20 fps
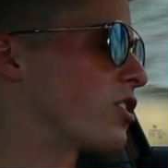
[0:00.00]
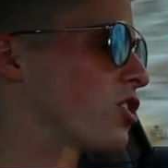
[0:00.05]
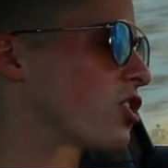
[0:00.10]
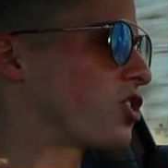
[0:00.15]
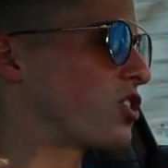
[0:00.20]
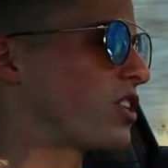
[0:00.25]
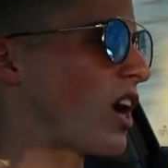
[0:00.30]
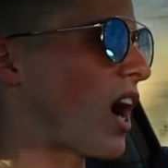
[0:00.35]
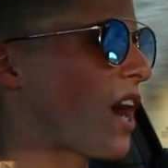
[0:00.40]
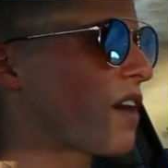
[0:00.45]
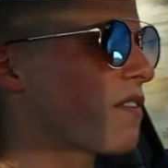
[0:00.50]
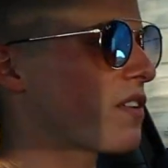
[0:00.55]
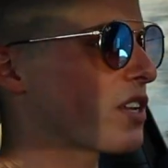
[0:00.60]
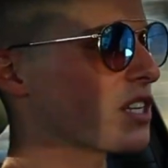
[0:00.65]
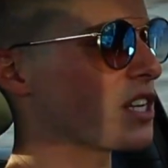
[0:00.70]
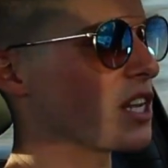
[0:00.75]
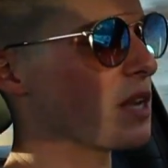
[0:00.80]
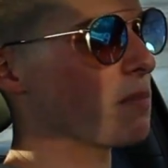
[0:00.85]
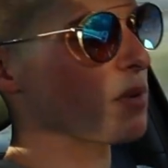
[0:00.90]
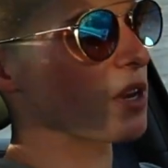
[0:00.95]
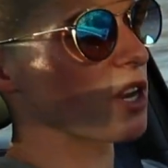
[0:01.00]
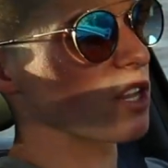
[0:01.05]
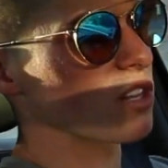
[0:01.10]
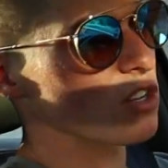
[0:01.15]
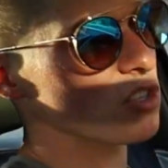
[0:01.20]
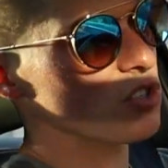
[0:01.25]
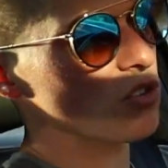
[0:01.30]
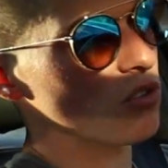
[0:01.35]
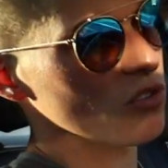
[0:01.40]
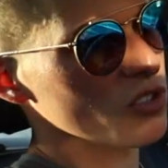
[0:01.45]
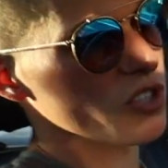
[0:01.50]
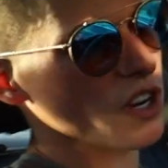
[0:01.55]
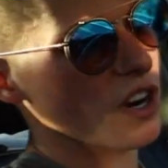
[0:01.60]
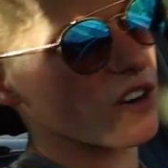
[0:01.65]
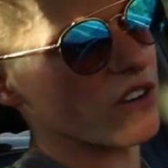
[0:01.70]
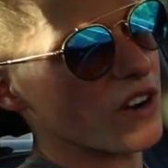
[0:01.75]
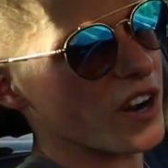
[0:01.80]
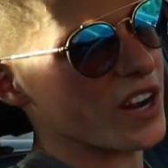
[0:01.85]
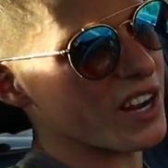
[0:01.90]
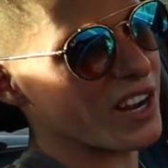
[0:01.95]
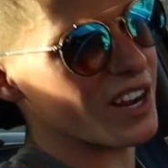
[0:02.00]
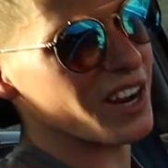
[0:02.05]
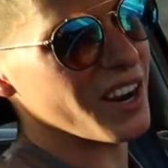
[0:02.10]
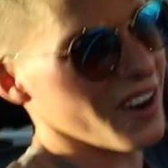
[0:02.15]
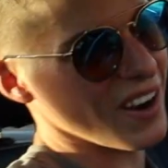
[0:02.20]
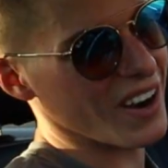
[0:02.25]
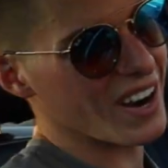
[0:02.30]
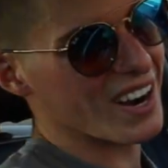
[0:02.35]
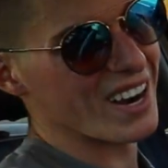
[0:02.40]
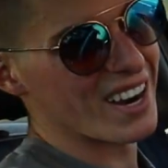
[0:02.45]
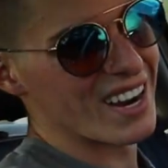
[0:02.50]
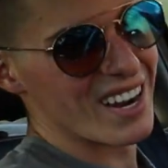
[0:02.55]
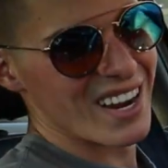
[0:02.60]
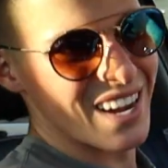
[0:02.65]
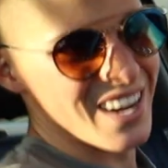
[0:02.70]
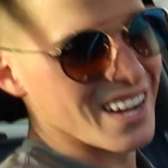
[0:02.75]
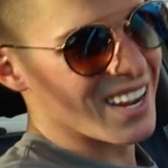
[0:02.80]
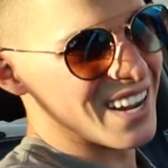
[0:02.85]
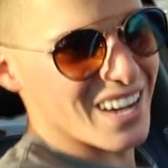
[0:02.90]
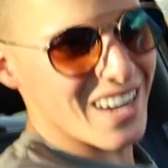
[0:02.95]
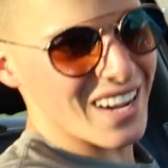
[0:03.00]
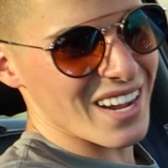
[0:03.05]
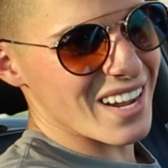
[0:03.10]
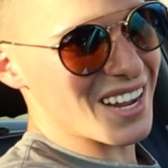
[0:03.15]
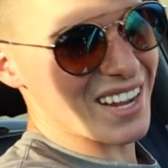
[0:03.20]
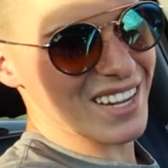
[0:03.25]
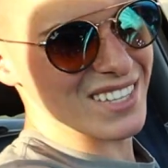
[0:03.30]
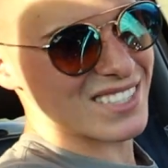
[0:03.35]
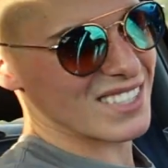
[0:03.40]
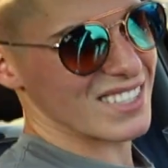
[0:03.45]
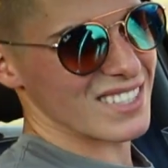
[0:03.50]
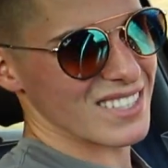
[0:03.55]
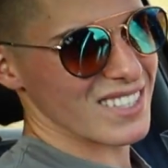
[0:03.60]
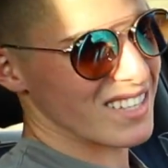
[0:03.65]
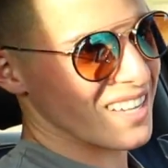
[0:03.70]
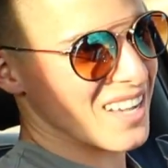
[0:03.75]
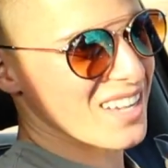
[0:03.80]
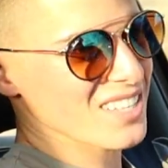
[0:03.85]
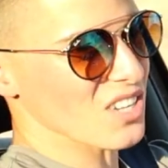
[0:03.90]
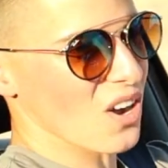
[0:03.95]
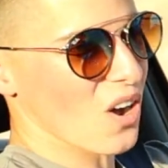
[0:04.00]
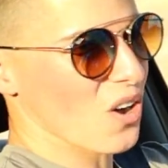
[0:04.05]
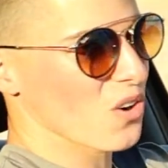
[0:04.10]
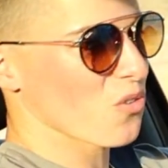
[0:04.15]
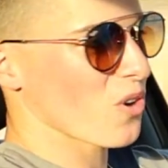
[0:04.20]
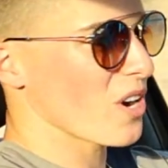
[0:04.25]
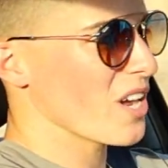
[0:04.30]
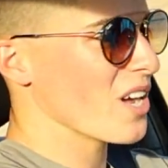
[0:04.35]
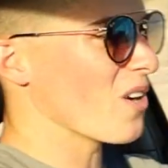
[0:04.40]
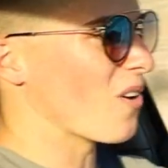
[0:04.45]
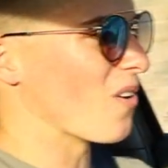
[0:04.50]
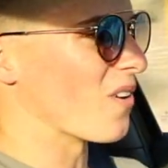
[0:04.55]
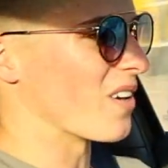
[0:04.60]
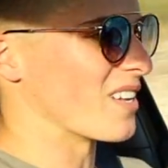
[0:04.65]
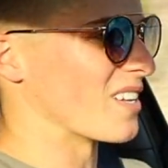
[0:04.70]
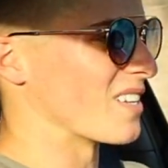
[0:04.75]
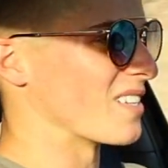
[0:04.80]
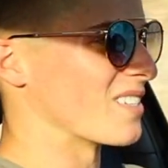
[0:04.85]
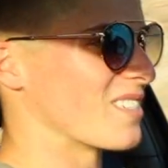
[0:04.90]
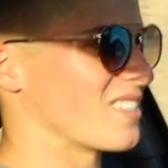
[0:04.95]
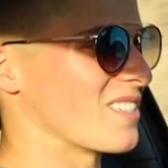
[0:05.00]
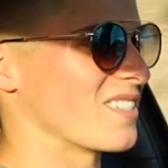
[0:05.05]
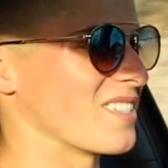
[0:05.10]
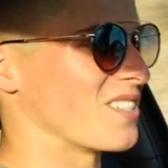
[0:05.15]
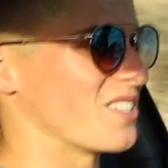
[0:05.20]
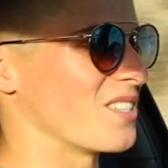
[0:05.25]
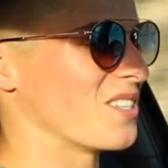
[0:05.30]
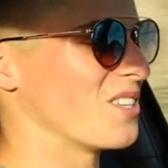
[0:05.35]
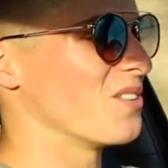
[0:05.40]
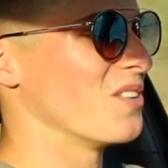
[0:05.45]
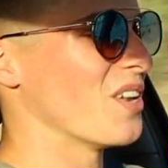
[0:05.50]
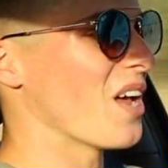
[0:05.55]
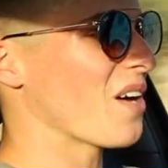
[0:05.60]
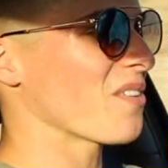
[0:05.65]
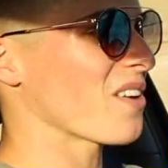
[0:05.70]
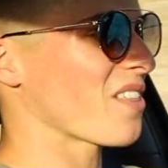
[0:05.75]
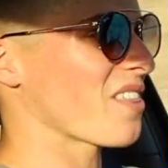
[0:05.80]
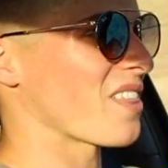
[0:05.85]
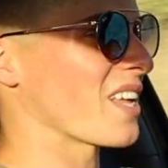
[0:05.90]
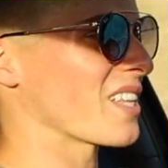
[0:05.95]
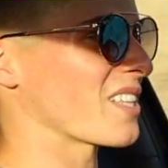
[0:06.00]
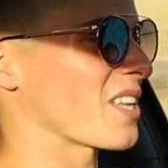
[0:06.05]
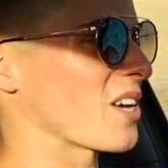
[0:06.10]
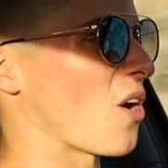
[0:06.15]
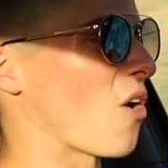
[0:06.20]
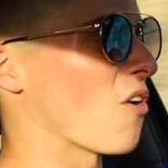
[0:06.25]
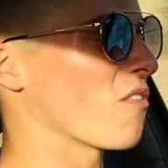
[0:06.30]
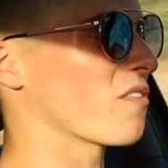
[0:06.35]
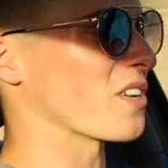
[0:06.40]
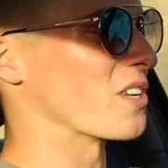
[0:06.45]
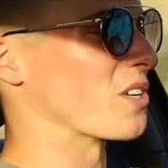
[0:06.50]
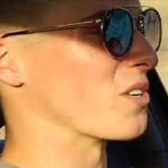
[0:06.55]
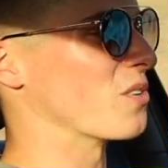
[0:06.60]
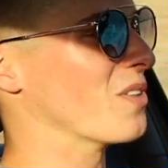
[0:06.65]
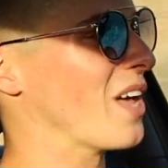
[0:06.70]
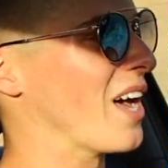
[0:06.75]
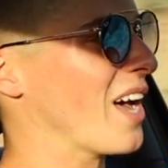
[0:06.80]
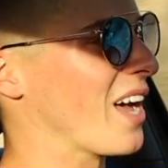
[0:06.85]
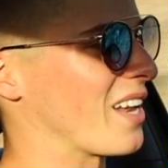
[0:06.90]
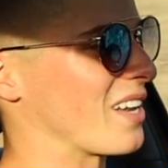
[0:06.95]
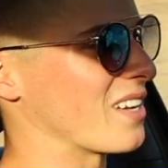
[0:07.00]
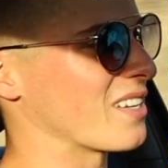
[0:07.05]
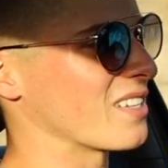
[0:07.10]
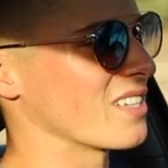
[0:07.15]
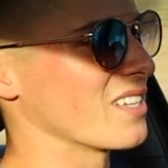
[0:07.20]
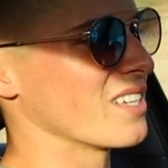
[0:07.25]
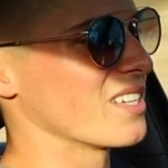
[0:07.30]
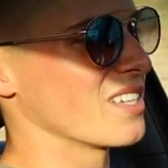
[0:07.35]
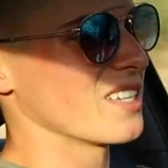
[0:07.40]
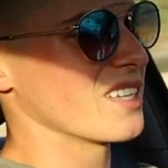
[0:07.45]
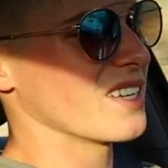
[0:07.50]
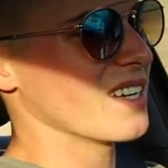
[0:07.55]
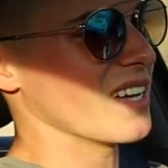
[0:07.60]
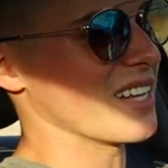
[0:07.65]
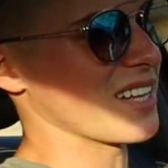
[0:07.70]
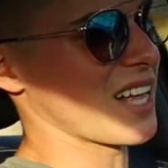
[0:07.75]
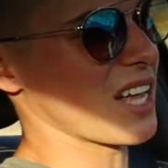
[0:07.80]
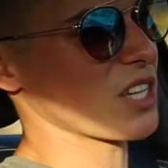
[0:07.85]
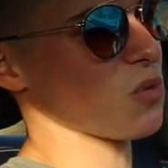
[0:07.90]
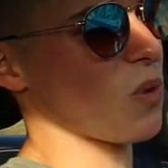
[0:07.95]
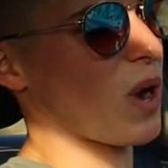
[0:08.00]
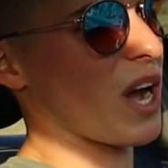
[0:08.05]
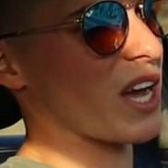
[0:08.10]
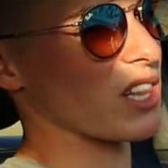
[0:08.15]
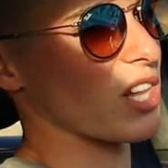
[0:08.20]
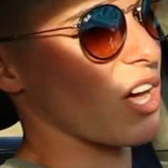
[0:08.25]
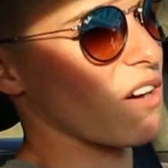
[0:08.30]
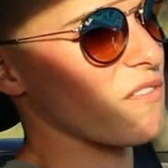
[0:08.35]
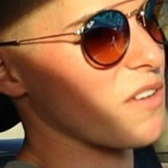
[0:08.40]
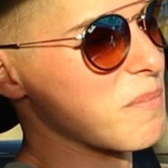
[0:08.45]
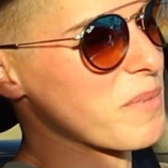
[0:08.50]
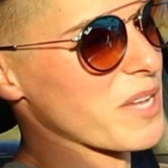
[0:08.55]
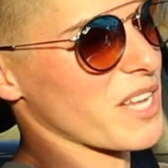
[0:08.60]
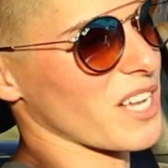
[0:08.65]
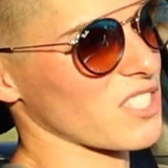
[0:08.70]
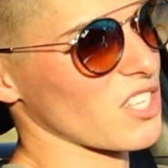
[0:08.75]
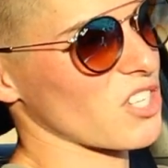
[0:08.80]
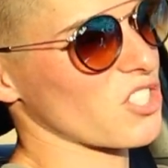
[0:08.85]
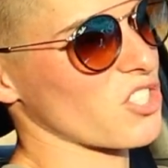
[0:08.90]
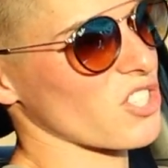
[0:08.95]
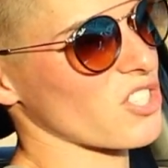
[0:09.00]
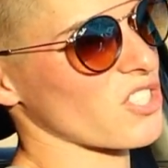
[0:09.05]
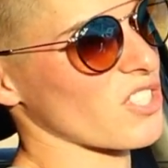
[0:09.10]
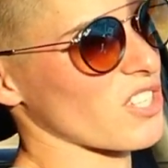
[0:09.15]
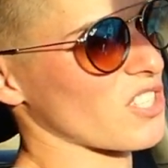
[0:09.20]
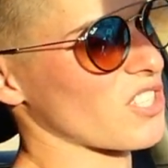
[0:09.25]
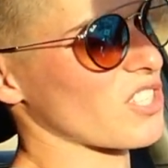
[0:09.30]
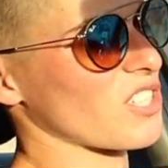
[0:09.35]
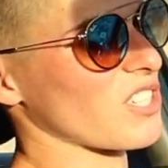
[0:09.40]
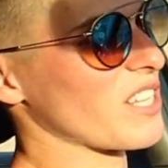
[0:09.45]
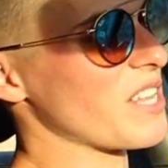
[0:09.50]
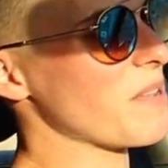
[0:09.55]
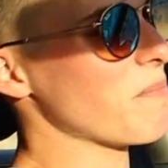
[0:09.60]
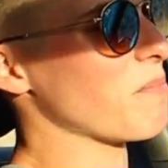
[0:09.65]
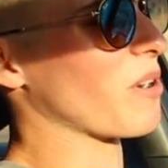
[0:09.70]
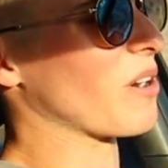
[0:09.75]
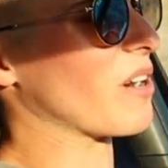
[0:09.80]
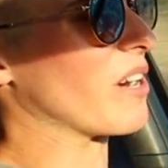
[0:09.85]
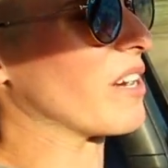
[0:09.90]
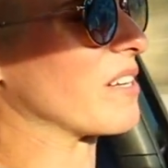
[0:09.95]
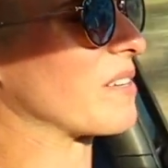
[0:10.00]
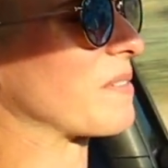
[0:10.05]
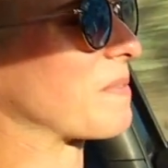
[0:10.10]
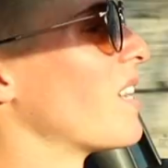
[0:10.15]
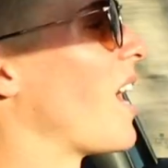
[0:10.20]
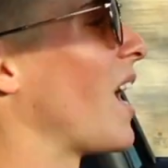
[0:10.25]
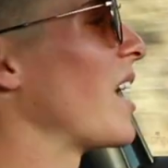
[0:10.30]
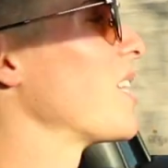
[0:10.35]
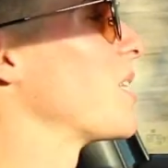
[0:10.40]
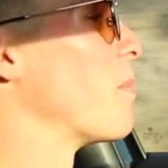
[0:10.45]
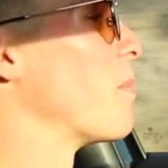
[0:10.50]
just diving deep into this little turn right here, it's unreal, and you'd never think the Golf can do that. And that's why I love it, because it's just a sleeper. And had